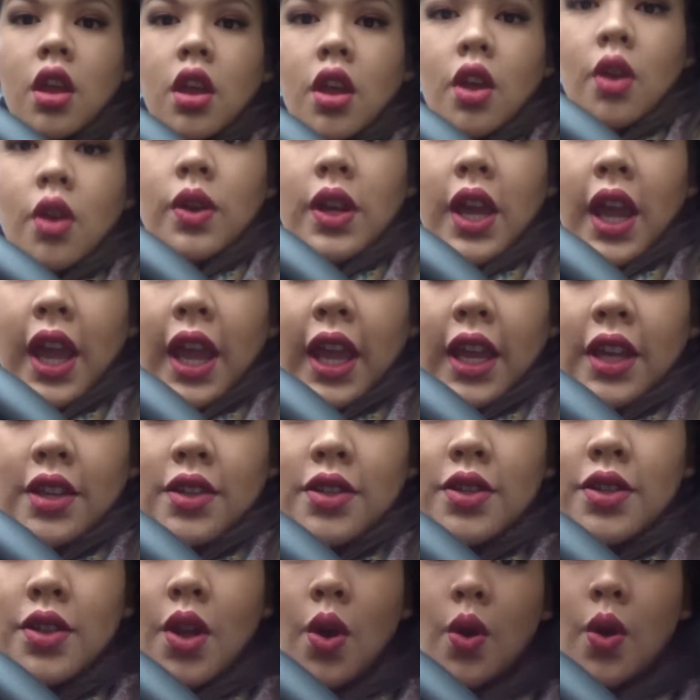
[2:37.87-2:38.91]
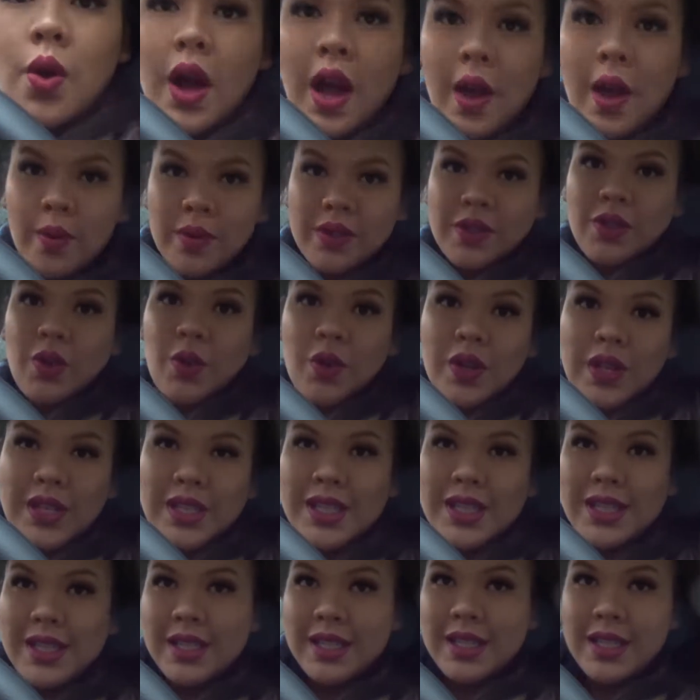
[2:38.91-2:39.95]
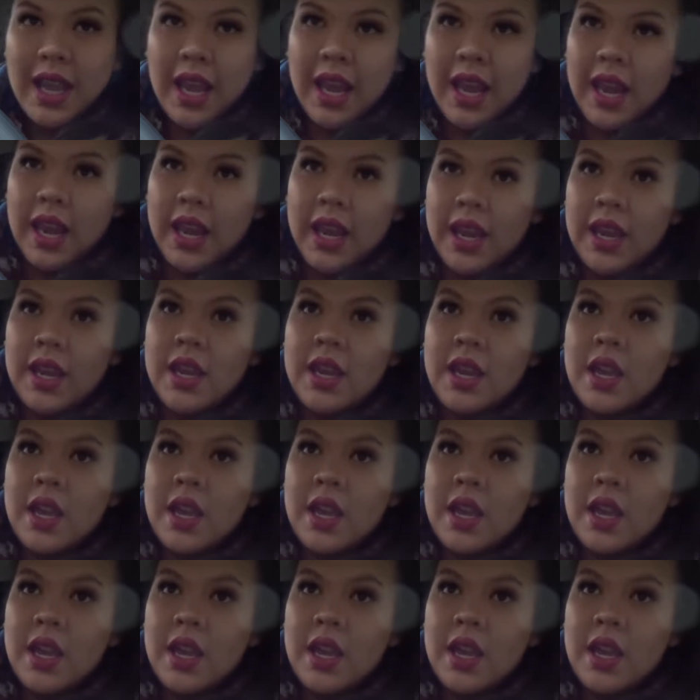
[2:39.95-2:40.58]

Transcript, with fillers: Okay, so I was going to say,